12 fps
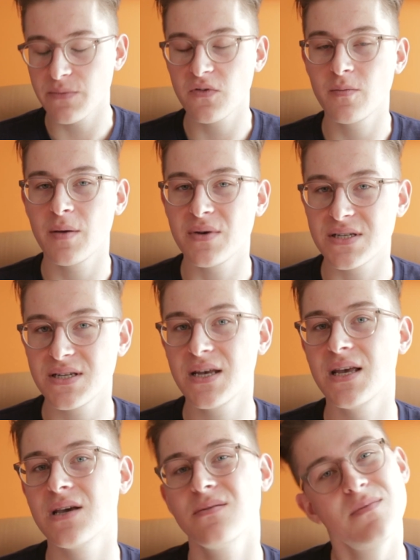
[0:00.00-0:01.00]
some of you may be
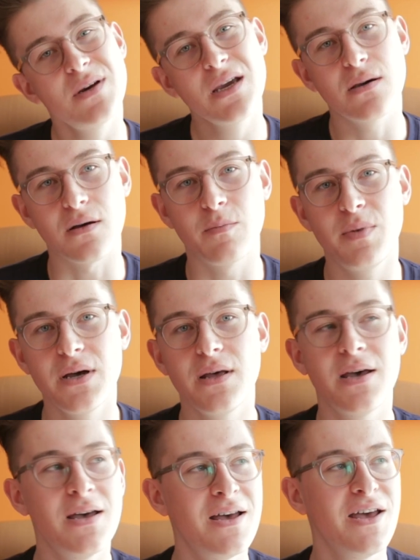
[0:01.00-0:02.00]
saying, Michael, but